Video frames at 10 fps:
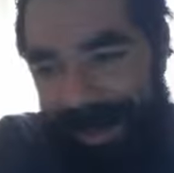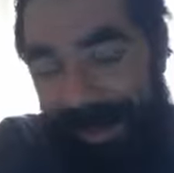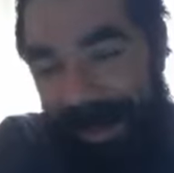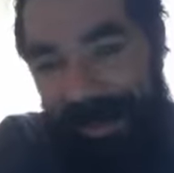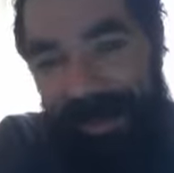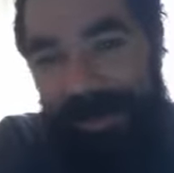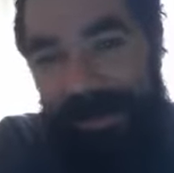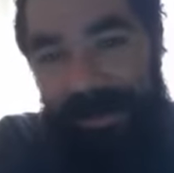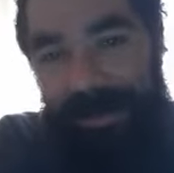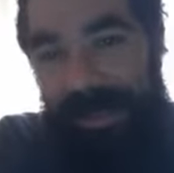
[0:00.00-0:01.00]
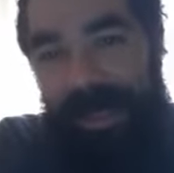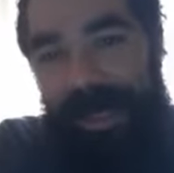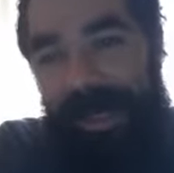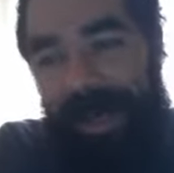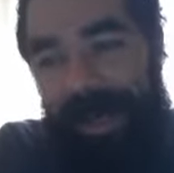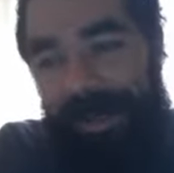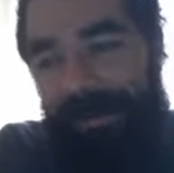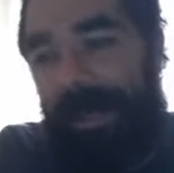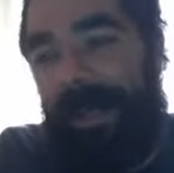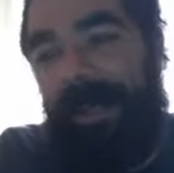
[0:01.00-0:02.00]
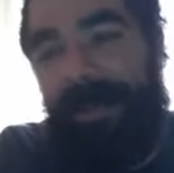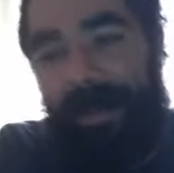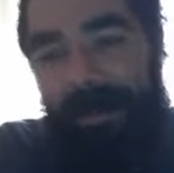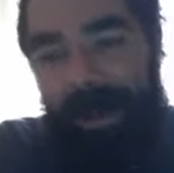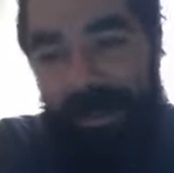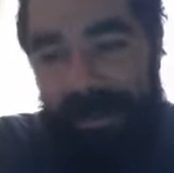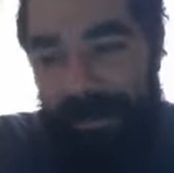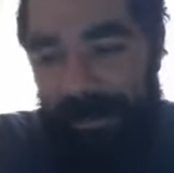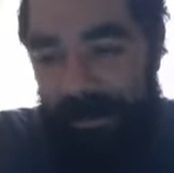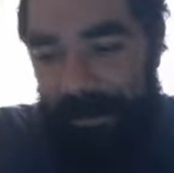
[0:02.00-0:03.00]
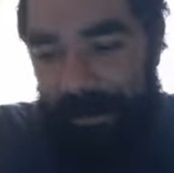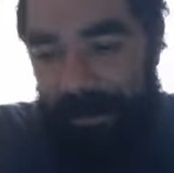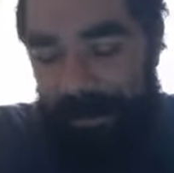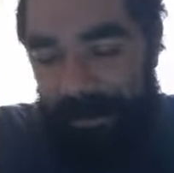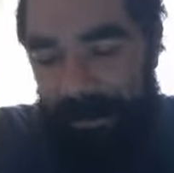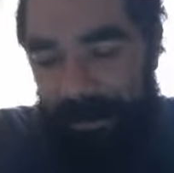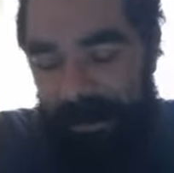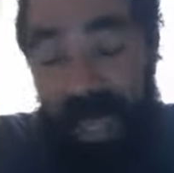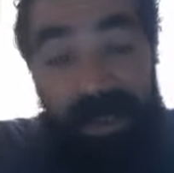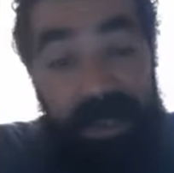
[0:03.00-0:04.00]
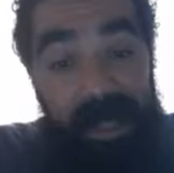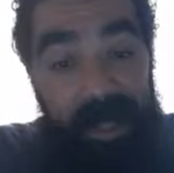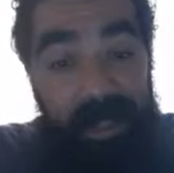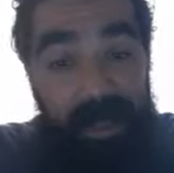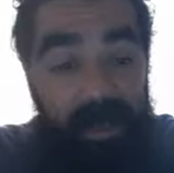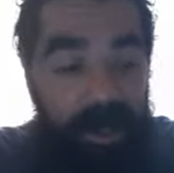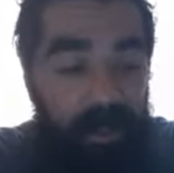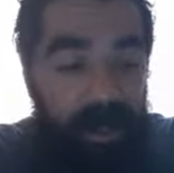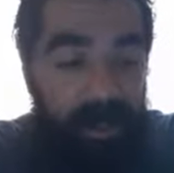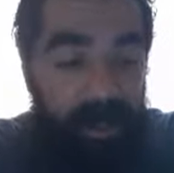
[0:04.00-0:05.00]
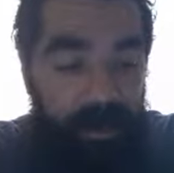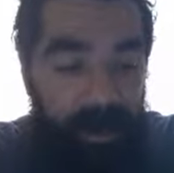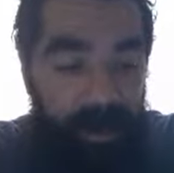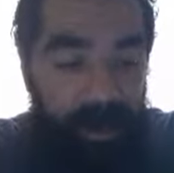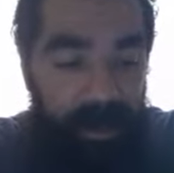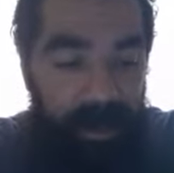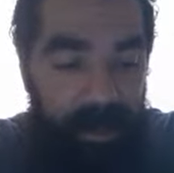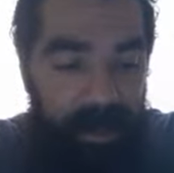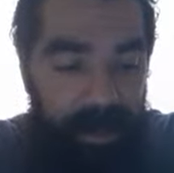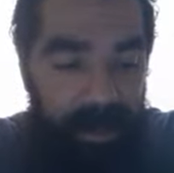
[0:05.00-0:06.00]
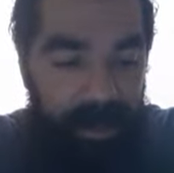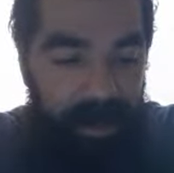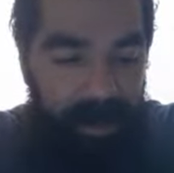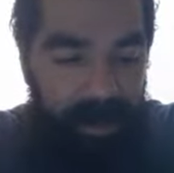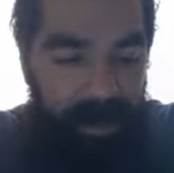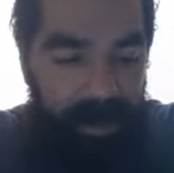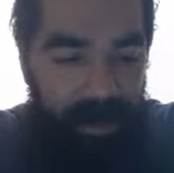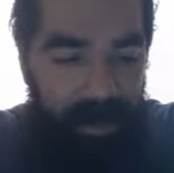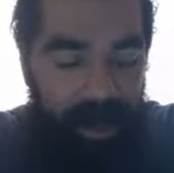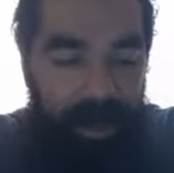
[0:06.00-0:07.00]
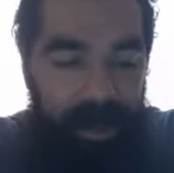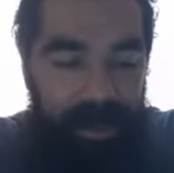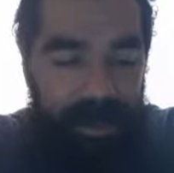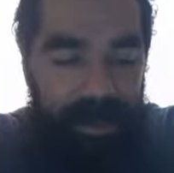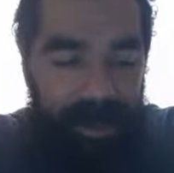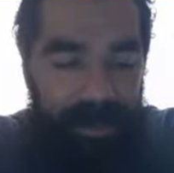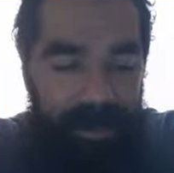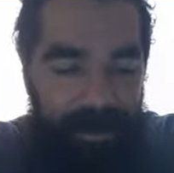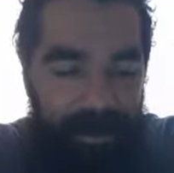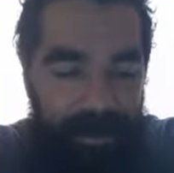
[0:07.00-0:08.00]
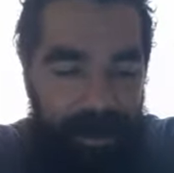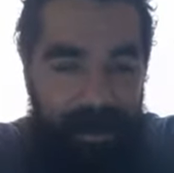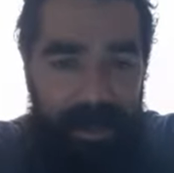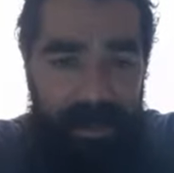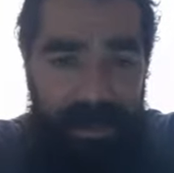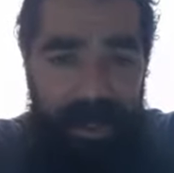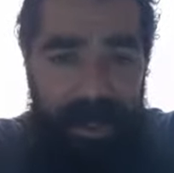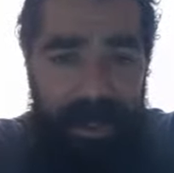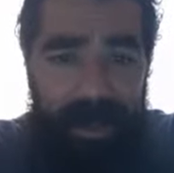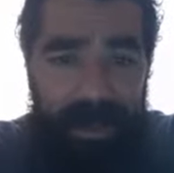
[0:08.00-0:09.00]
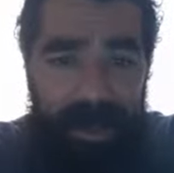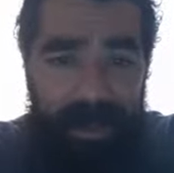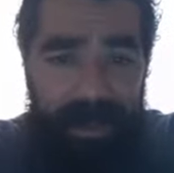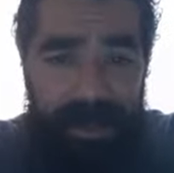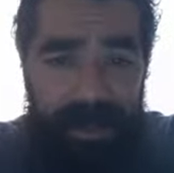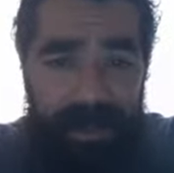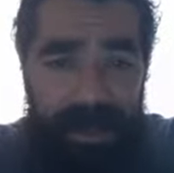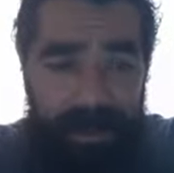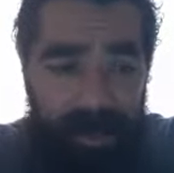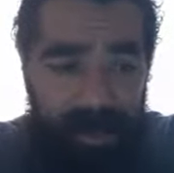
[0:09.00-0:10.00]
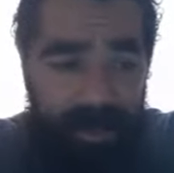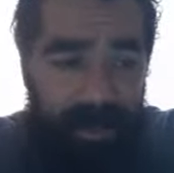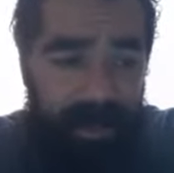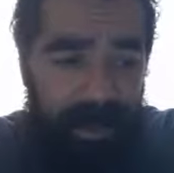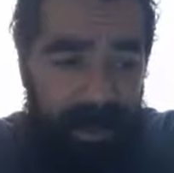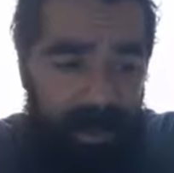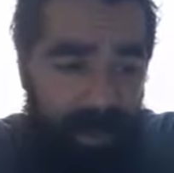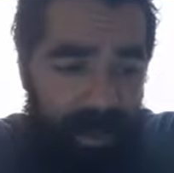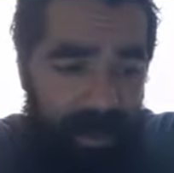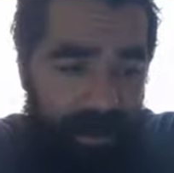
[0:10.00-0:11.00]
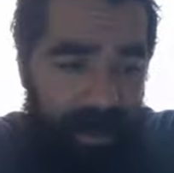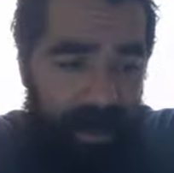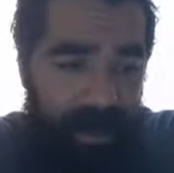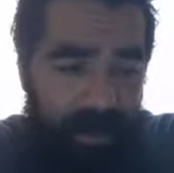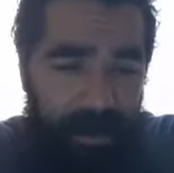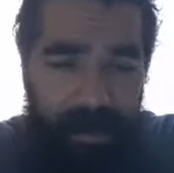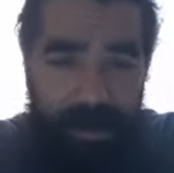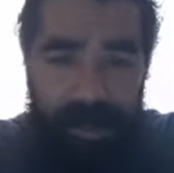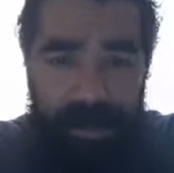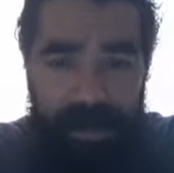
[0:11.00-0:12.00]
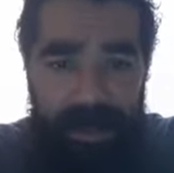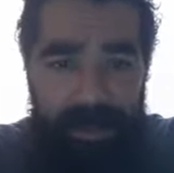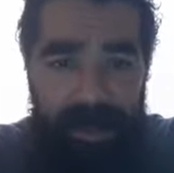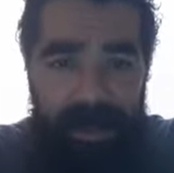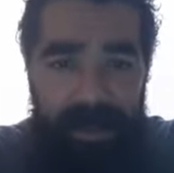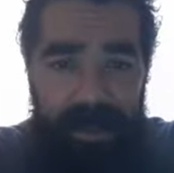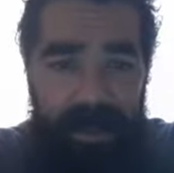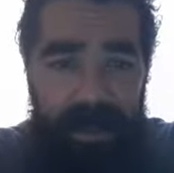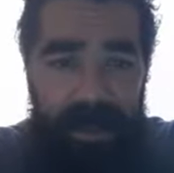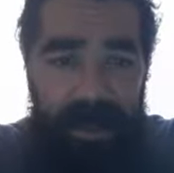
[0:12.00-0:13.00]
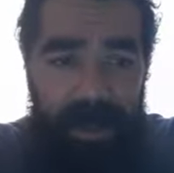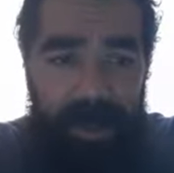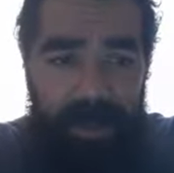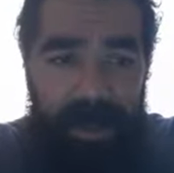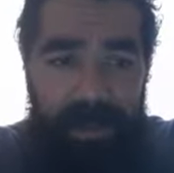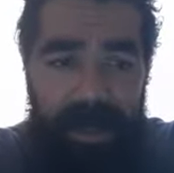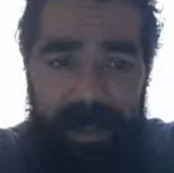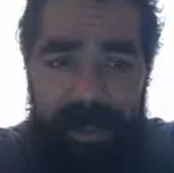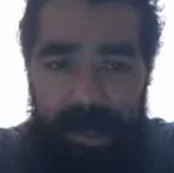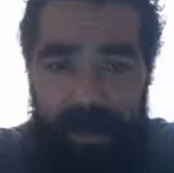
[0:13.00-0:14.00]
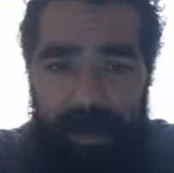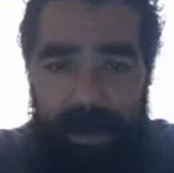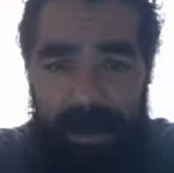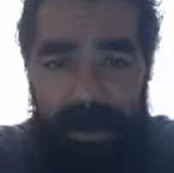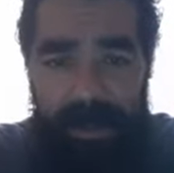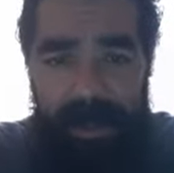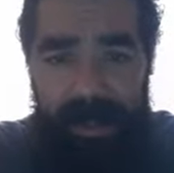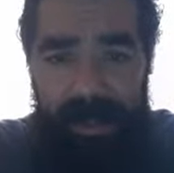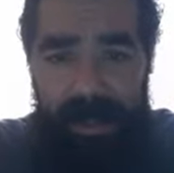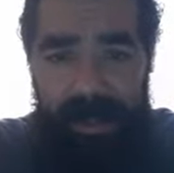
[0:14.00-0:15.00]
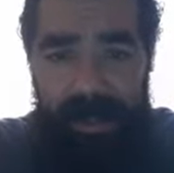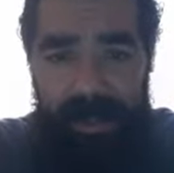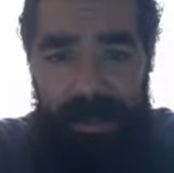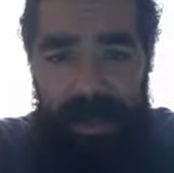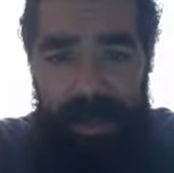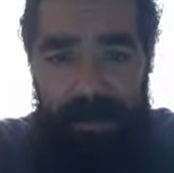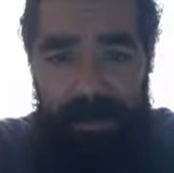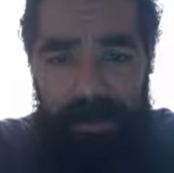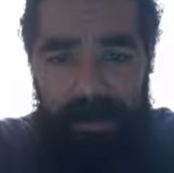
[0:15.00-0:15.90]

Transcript: and then my girl was freaking out. I had to, we had to go to our bedroom. How did I get that girl? I want to talk about that oh yeah, I was gonna say, well, when people don't see like all the other stuff, like the military and the Occupy and my political stuff, I just look maybe unstable or crazy or this or that,